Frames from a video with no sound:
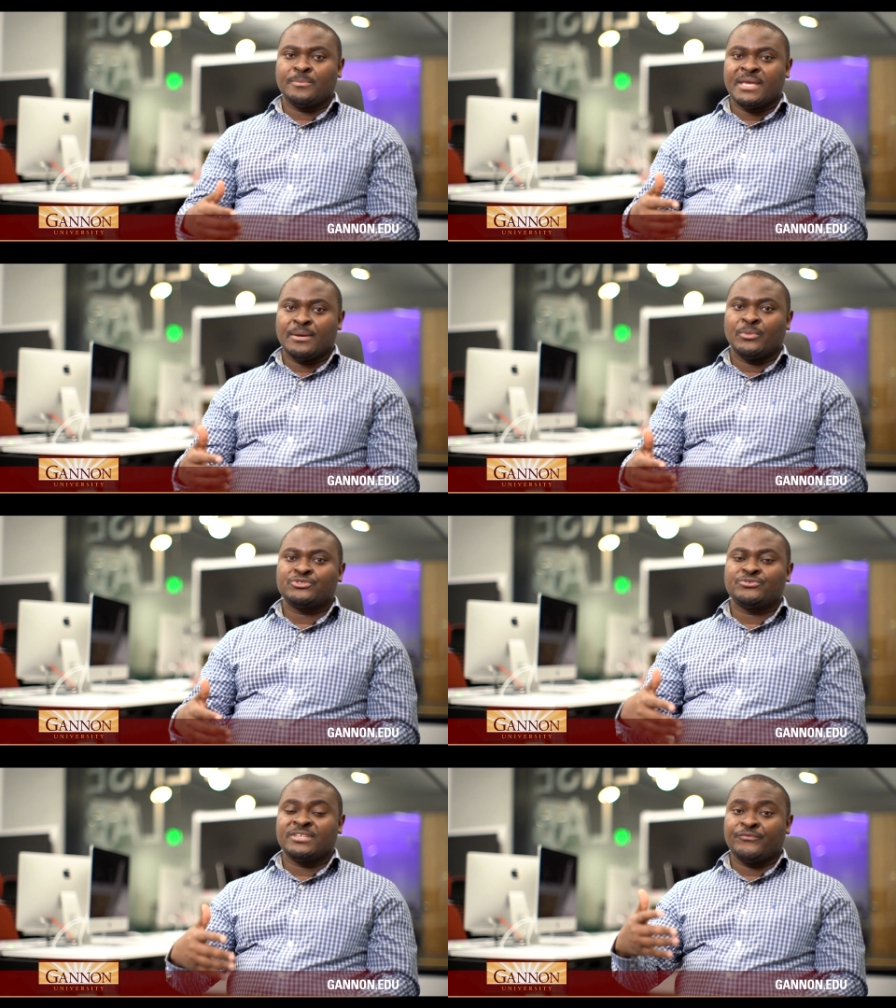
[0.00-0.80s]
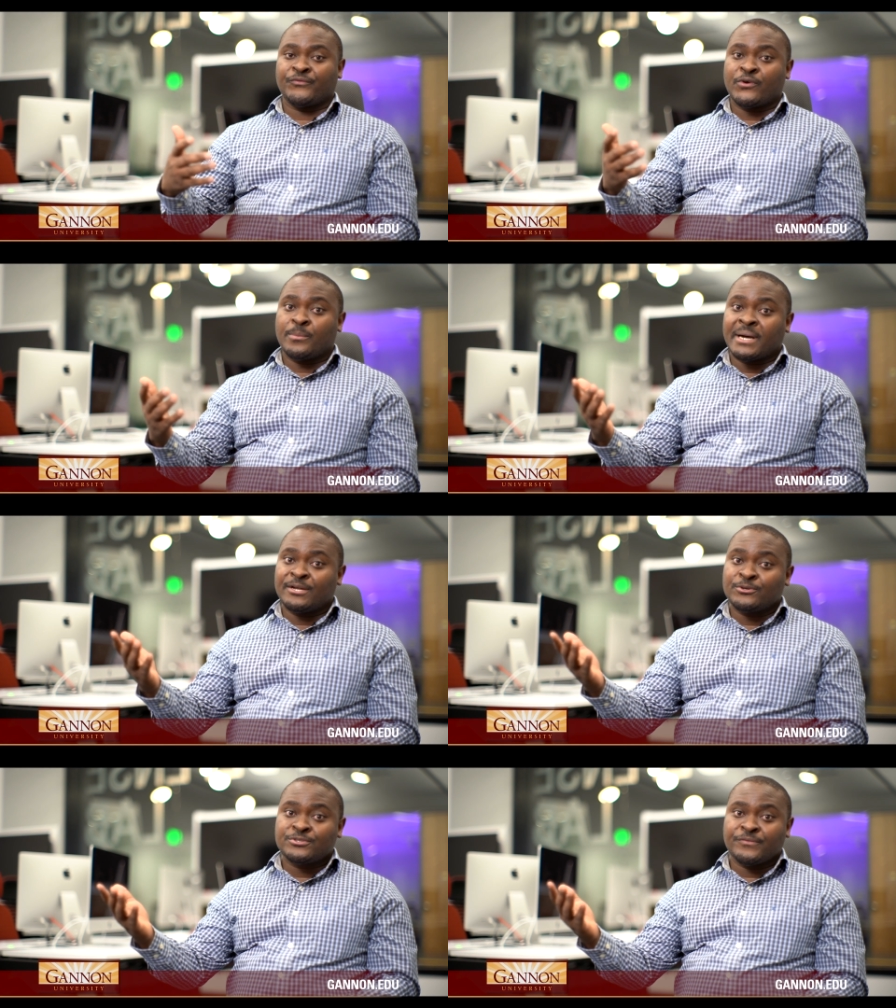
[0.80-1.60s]
to be able to develop a
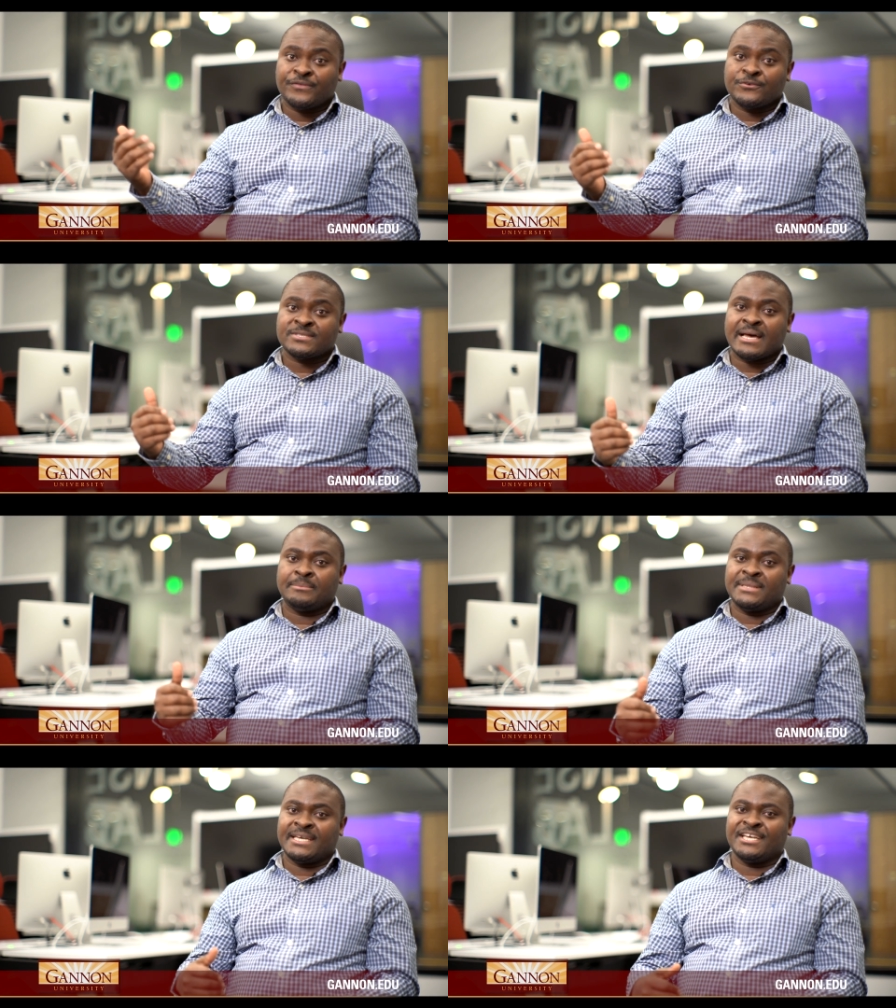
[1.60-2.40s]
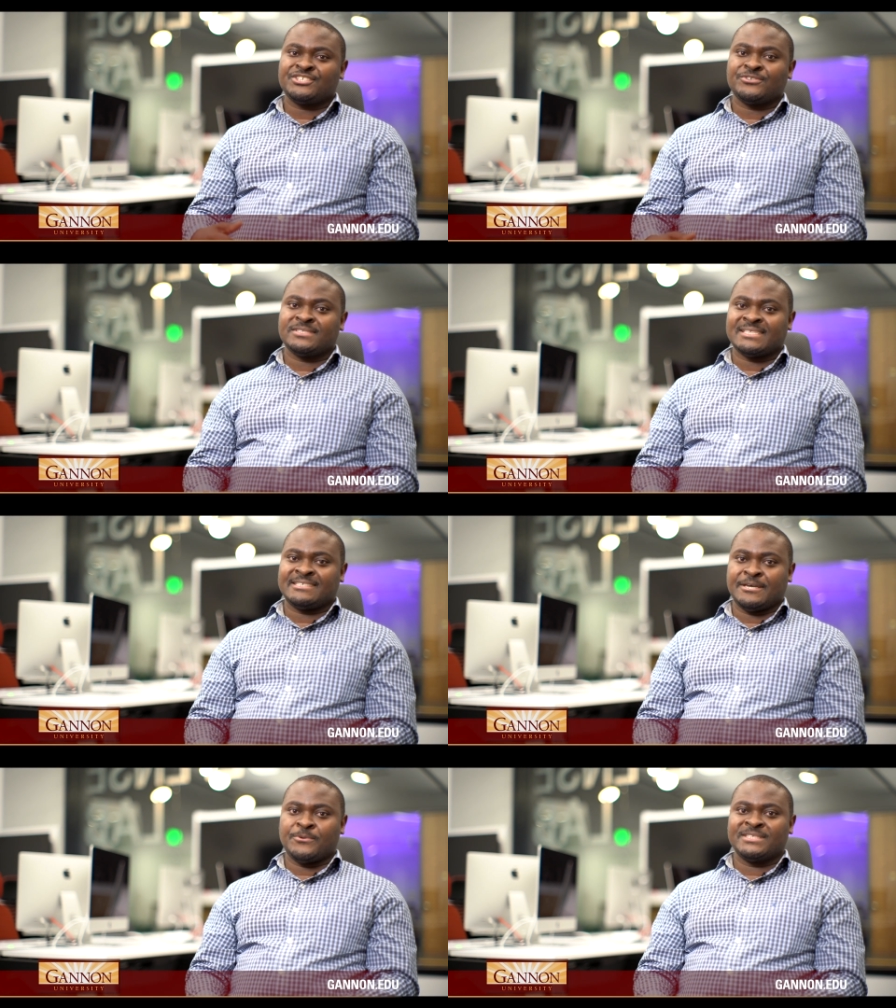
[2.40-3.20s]
lot of those applications
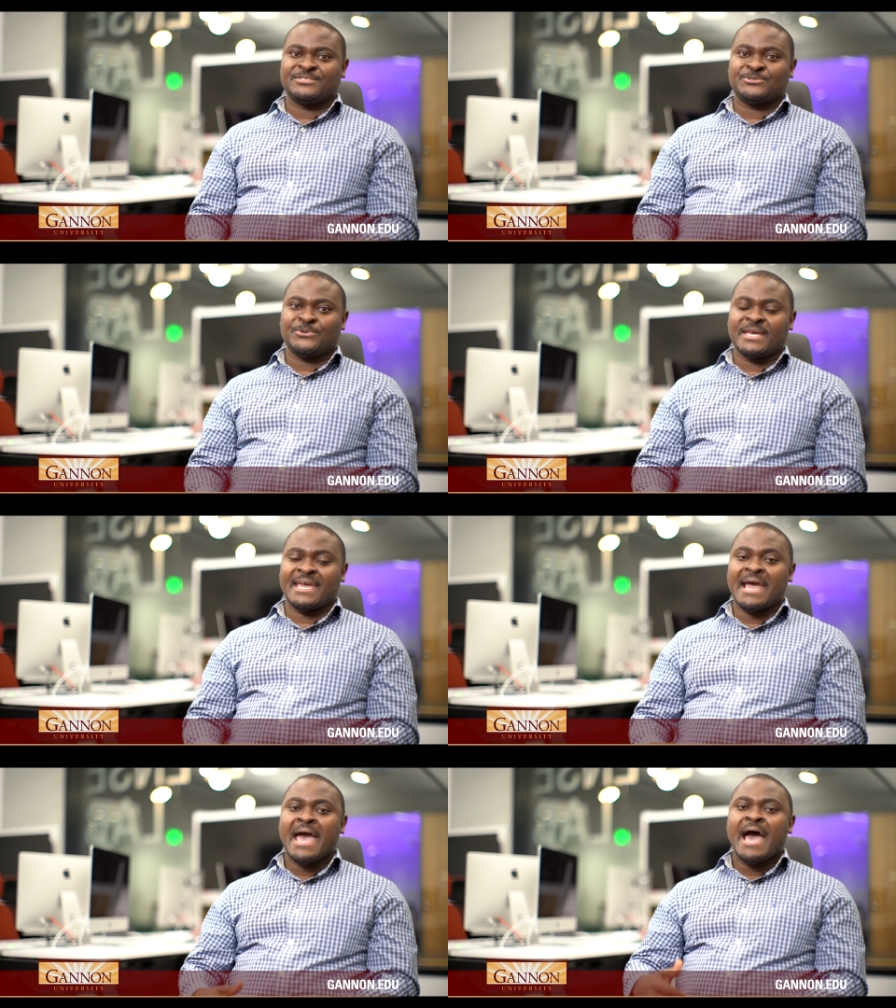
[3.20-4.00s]
that I was doing,